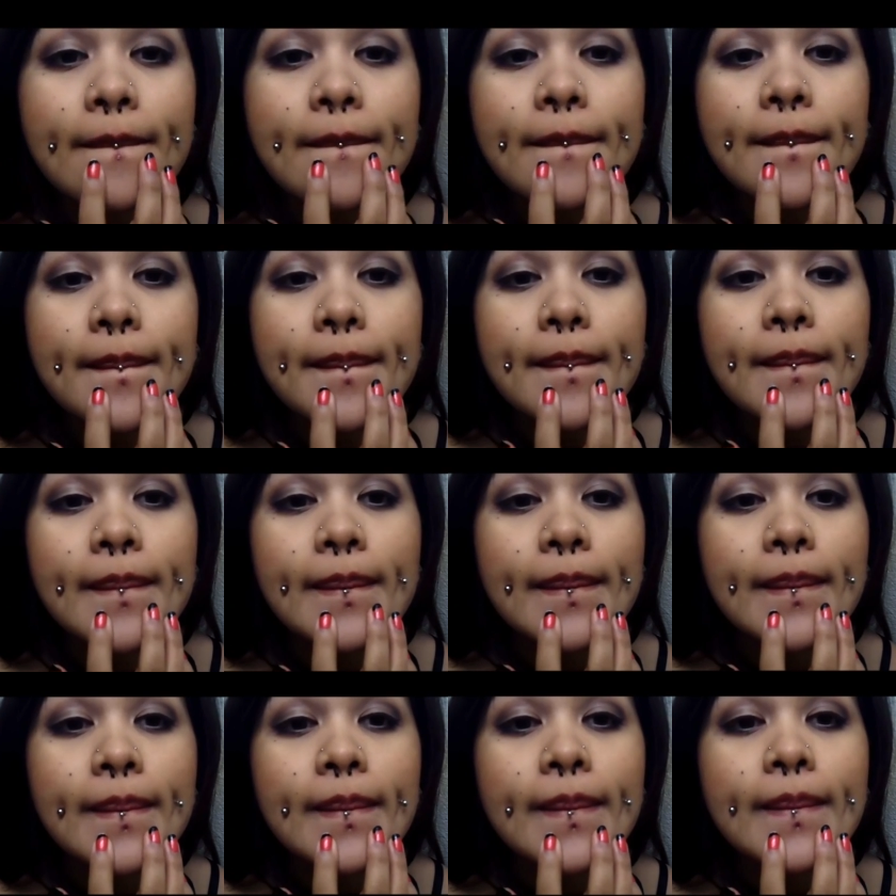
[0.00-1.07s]

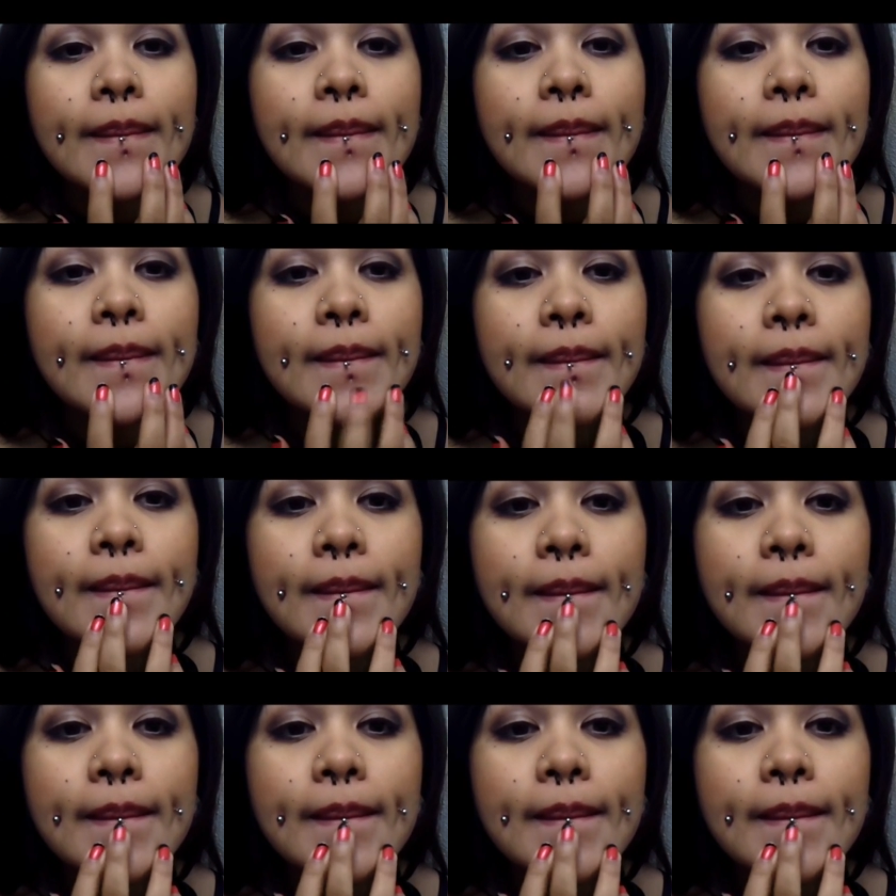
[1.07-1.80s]
Nothing is said.